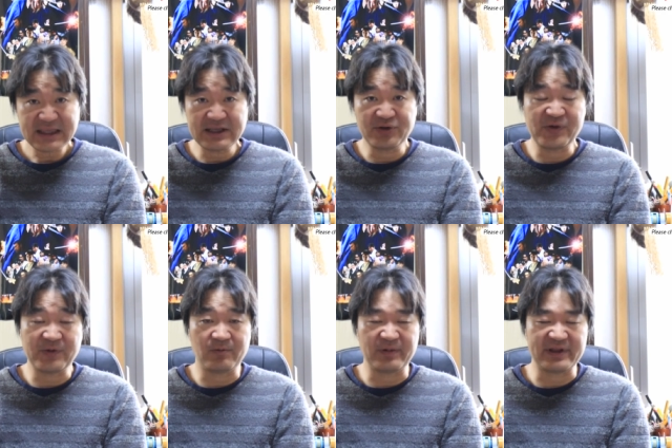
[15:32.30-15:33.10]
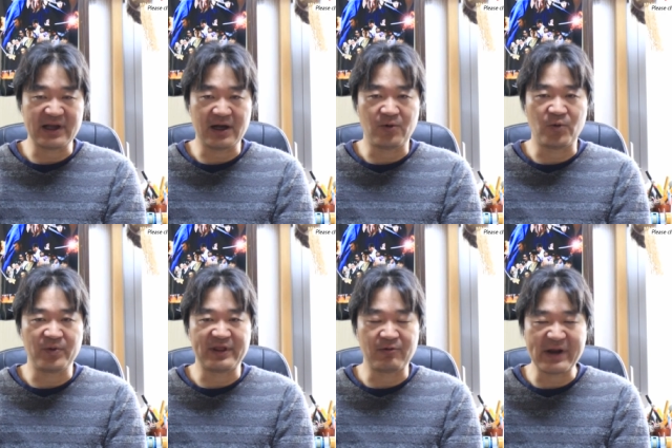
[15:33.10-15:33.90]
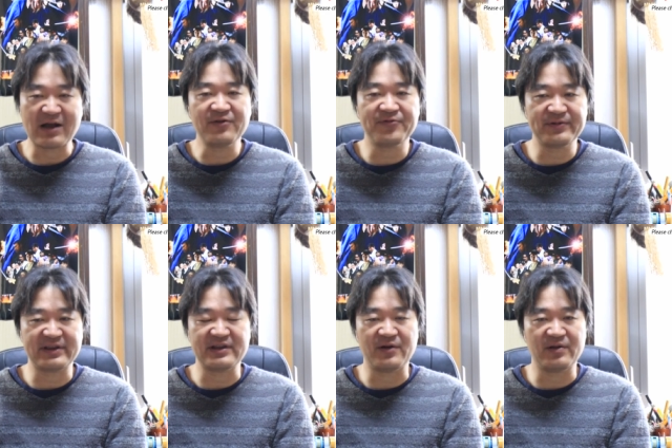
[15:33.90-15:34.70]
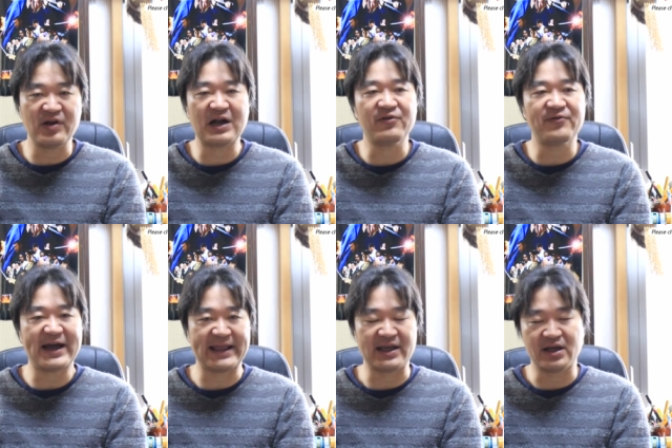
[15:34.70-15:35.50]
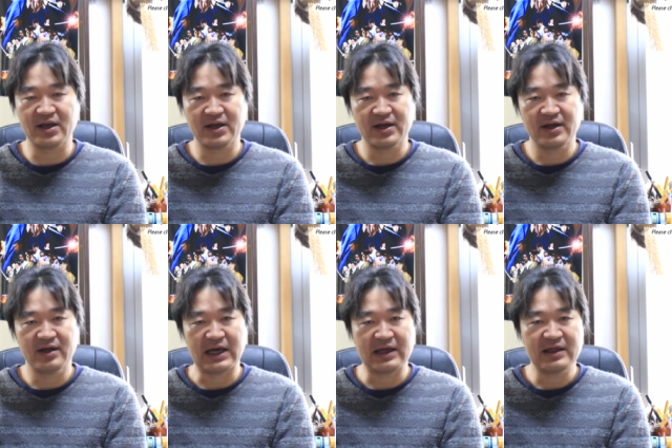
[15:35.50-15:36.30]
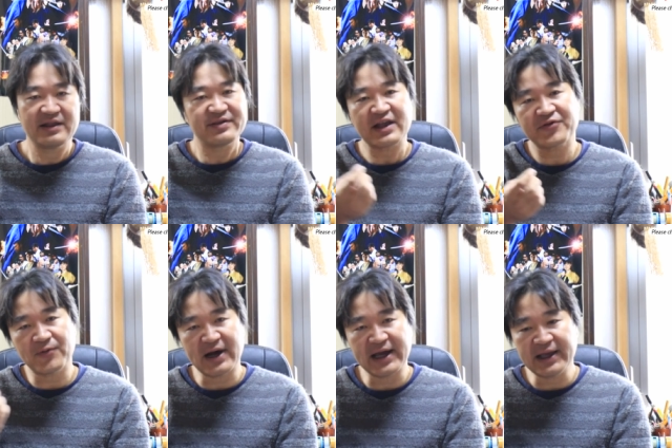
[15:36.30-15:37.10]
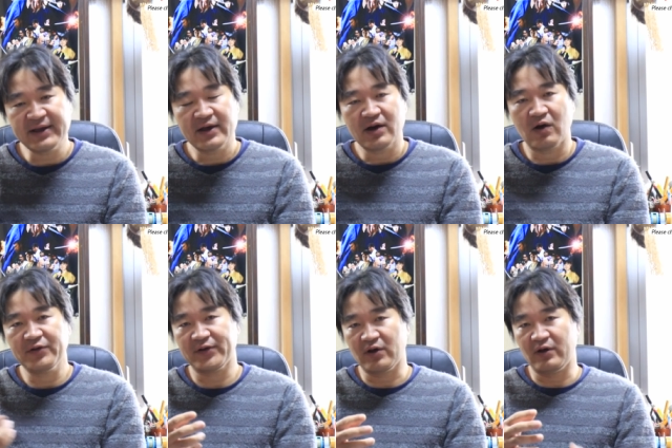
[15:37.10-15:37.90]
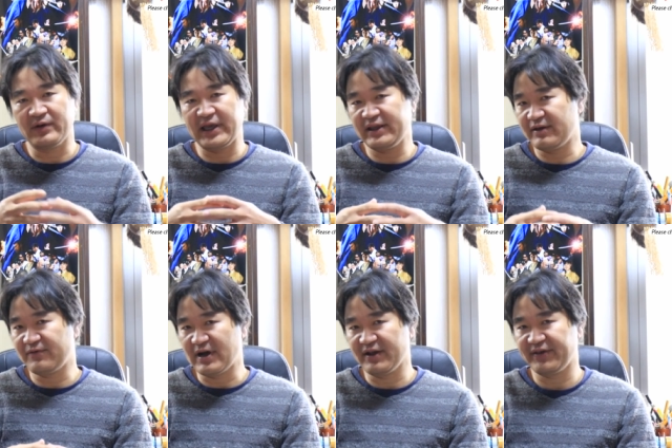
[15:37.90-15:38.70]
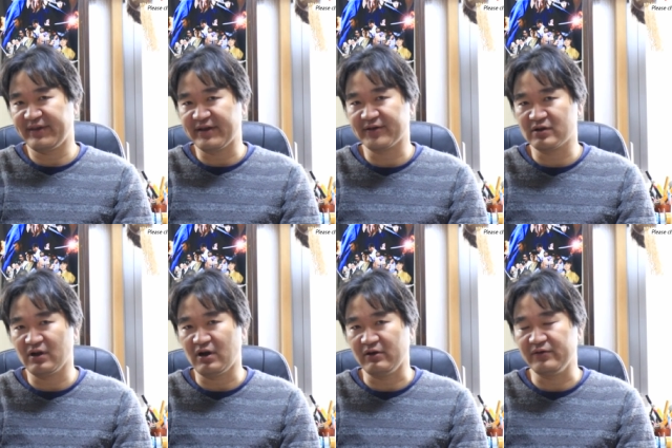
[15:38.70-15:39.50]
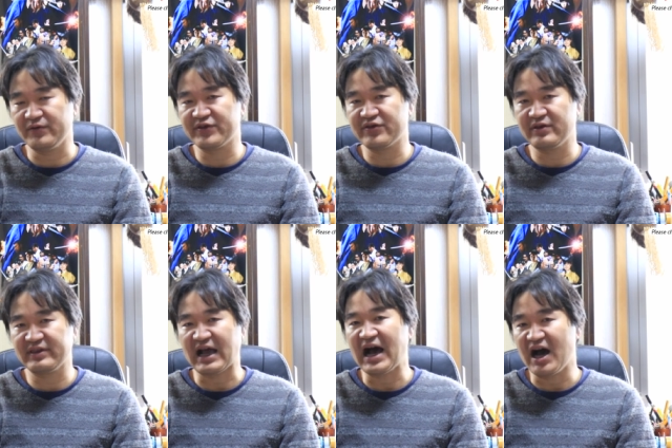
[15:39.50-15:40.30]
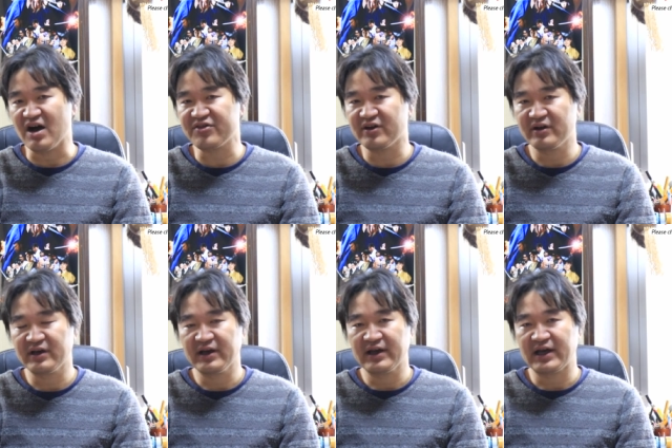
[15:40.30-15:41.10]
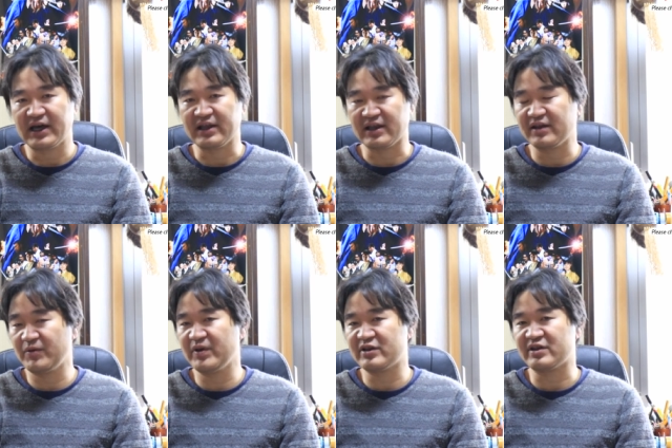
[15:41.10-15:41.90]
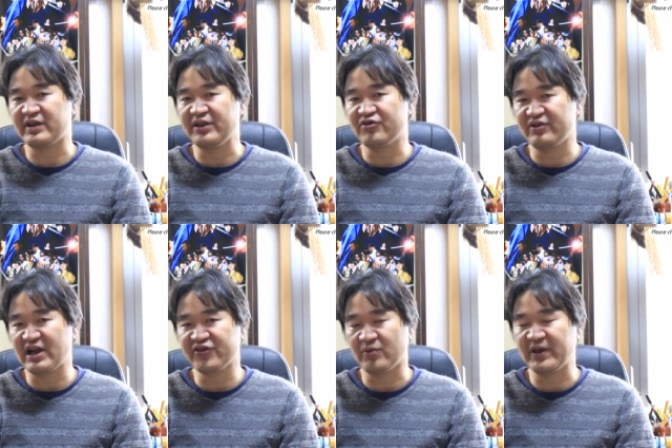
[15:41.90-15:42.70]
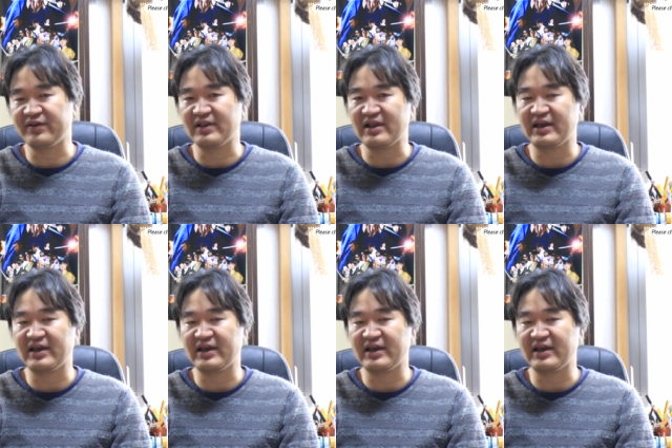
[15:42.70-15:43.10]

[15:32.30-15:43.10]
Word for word: the the real the real fighting. That's why also in the first the scroll the earth and it, which is introduction with his